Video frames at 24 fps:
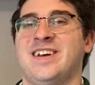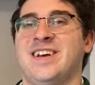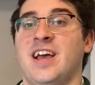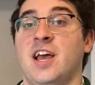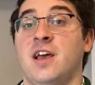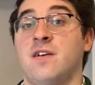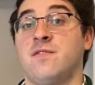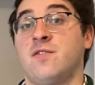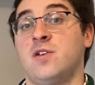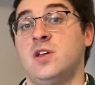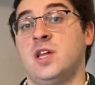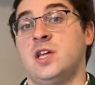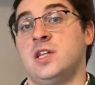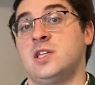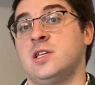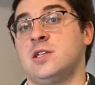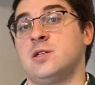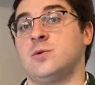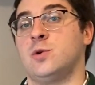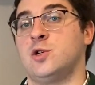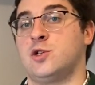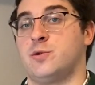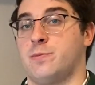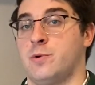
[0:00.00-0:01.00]
If you need to
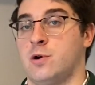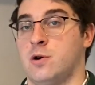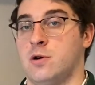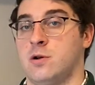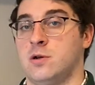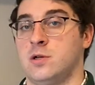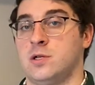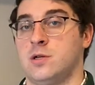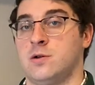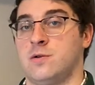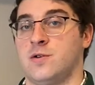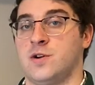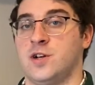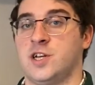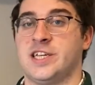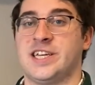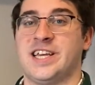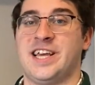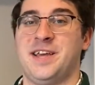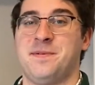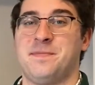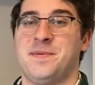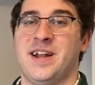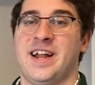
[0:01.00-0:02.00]
switch burners in order to
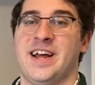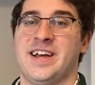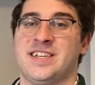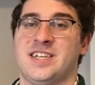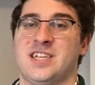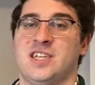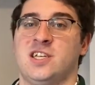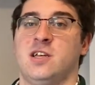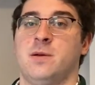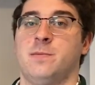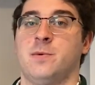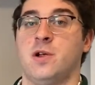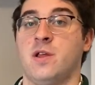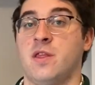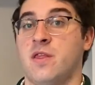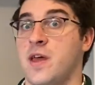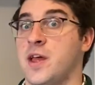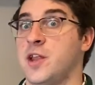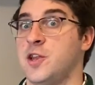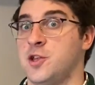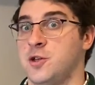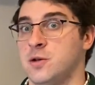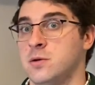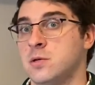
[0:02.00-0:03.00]
keep it as a simmer,
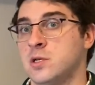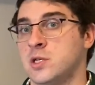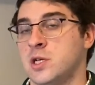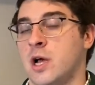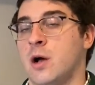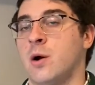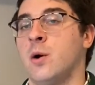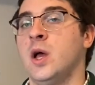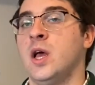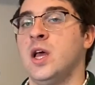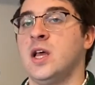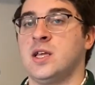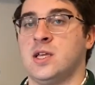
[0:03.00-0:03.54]
then do so.